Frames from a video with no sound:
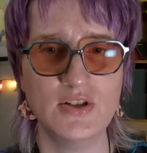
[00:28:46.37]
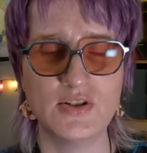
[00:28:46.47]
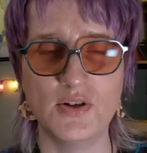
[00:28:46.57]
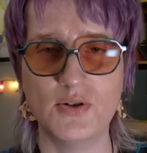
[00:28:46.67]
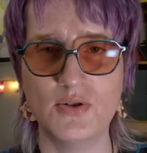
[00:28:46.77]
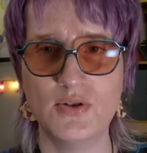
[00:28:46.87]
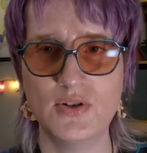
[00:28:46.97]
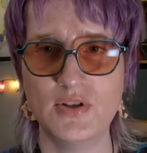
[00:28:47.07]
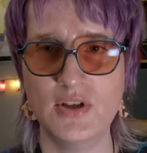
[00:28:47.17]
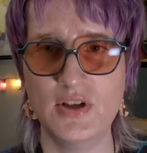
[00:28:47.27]
So,
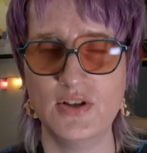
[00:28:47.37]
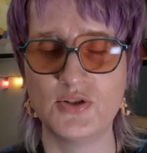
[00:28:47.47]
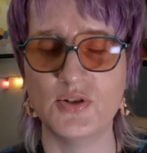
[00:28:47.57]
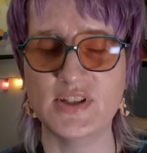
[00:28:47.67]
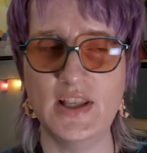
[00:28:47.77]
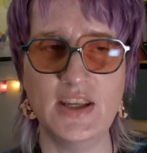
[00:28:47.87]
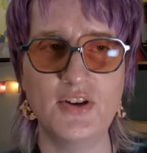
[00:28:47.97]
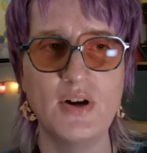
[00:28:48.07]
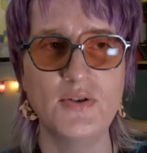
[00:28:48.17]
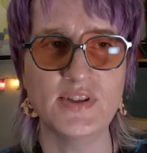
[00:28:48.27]
so it's like
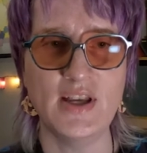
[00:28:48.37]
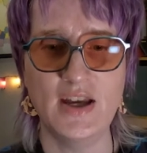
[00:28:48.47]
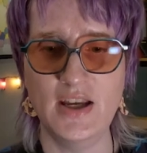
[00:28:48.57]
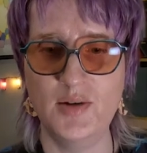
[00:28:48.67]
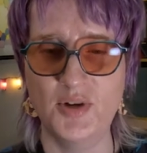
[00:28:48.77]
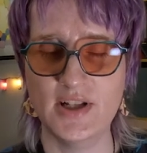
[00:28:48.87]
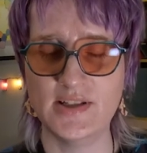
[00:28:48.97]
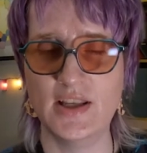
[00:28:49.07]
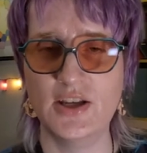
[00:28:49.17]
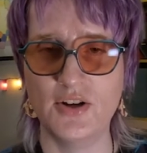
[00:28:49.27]
you're outside, but
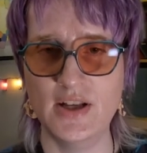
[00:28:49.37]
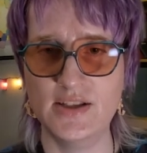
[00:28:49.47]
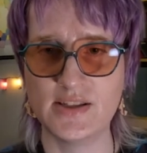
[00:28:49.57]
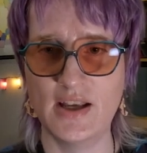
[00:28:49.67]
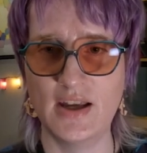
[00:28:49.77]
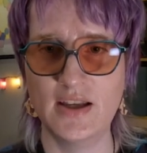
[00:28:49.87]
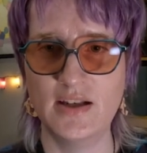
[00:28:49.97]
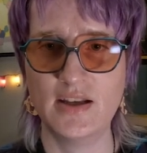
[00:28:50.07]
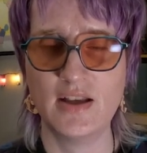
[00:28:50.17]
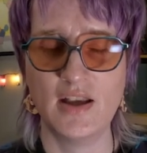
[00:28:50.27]
it's like you're
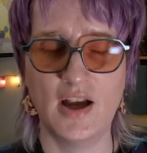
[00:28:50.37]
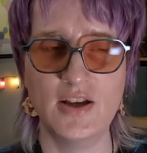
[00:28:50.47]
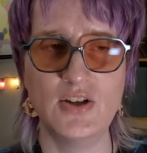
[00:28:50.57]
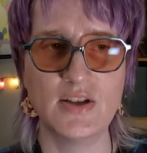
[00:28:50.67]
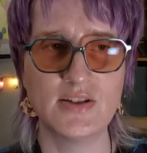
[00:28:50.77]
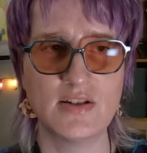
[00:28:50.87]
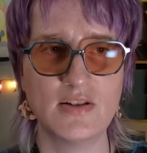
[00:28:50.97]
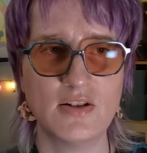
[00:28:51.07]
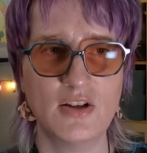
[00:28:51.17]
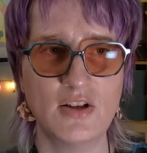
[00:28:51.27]
inside. I just,